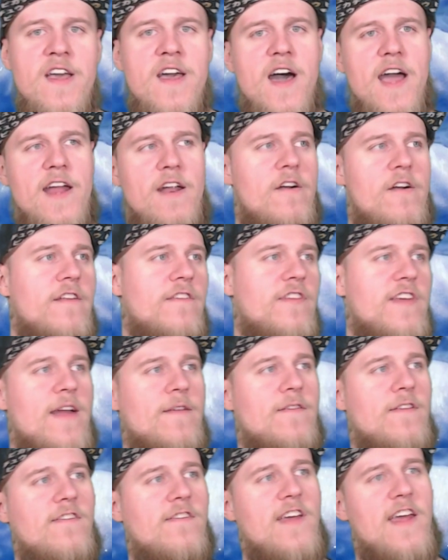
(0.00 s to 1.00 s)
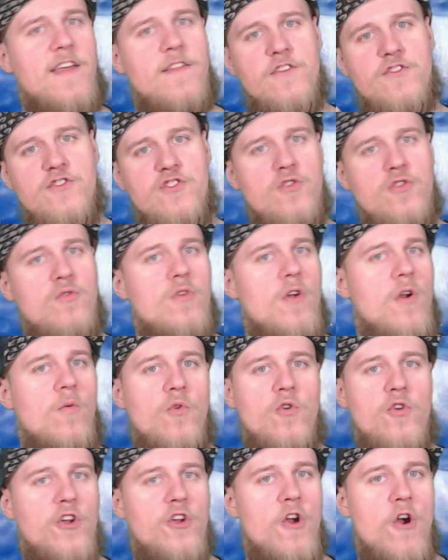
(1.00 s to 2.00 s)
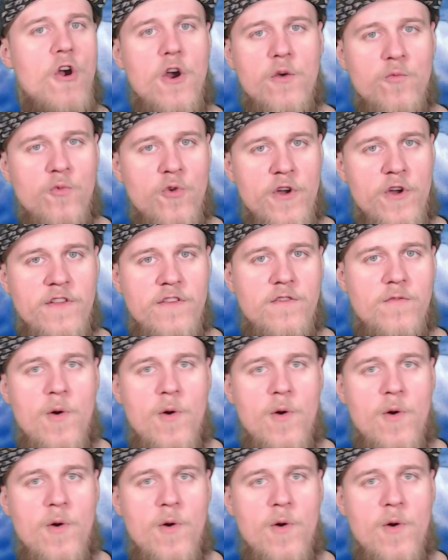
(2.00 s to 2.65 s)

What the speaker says: I'd honestly have to say the two Hirudegarn ones,